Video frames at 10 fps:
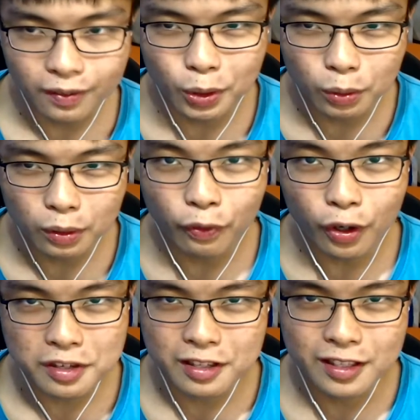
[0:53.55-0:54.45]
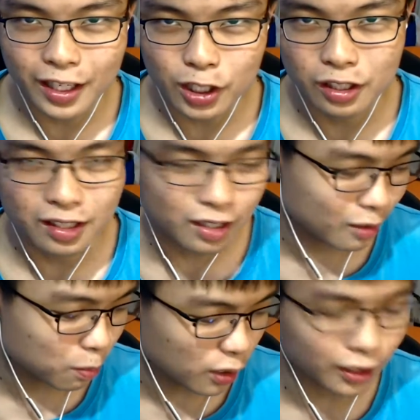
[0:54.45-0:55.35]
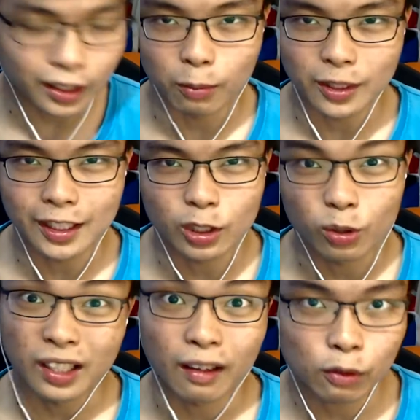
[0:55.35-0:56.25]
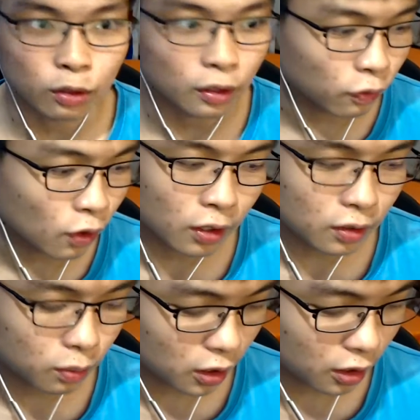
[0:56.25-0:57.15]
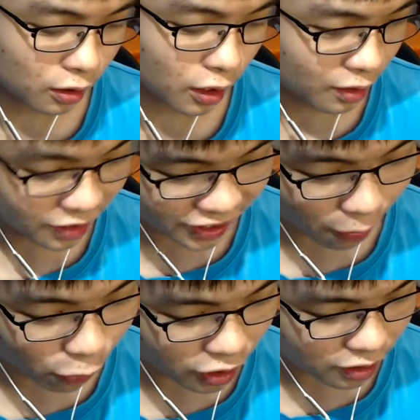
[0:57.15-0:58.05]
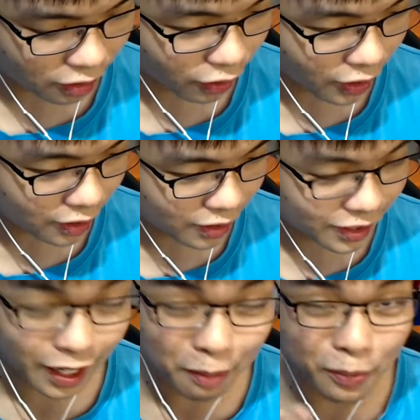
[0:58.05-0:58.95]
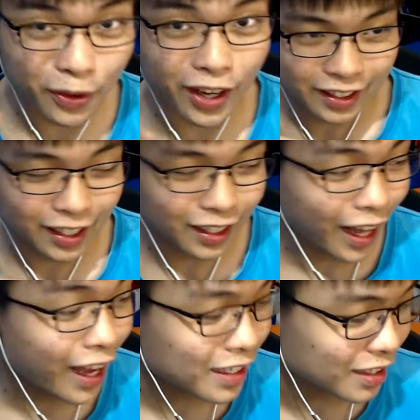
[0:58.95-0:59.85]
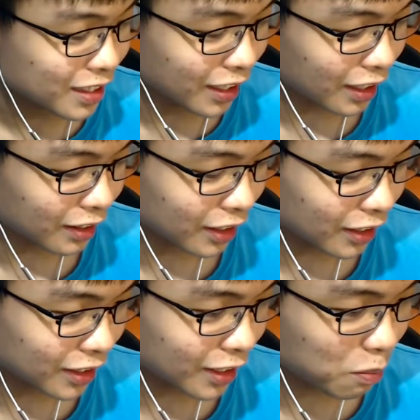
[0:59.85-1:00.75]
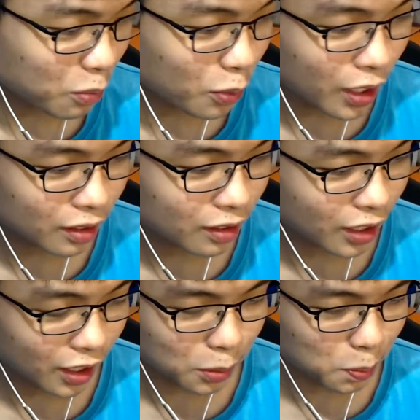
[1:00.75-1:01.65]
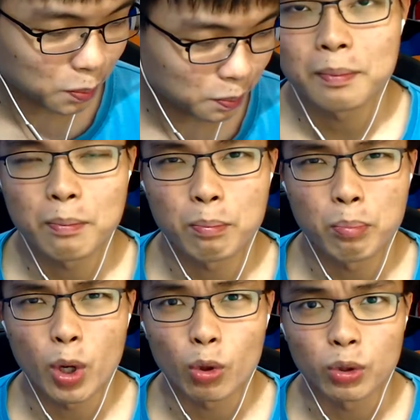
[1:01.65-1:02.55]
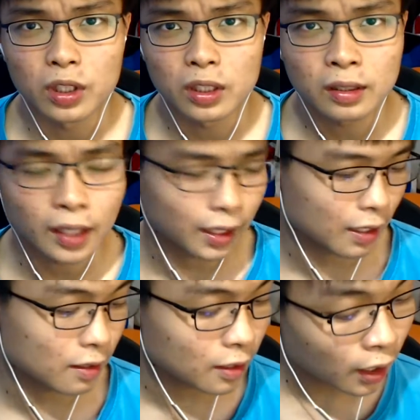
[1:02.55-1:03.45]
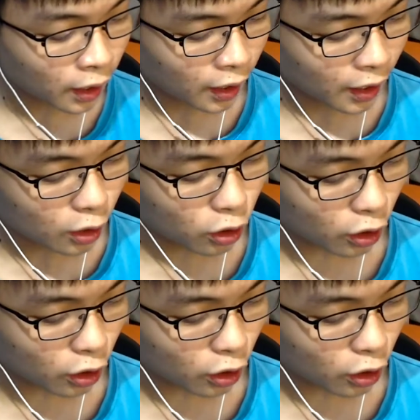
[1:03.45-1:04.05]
though the font selection is pretty limited. You only have 3 fonts, which is like somewhat serious, somewhat classy, and then somewhat bold, I guess. You can